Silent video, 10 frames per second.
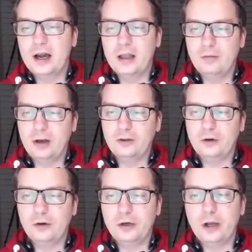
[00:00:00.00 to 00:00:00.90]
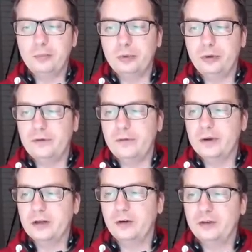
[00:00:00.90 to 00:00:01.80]
Otherwise auto approve, and we
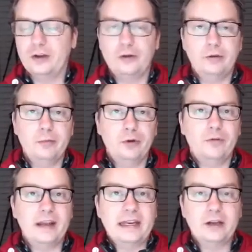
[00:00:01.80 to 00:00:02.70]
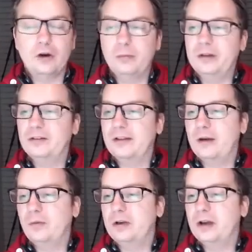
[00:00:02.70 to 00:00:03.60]
can also remove any comments
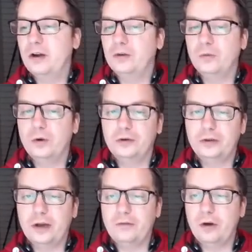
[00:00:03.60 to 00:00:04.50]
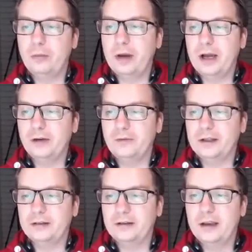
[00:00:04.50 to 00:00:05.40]
that we don't want to have a part of
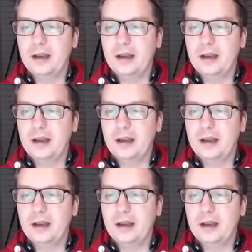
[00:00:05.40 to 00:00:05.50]
it.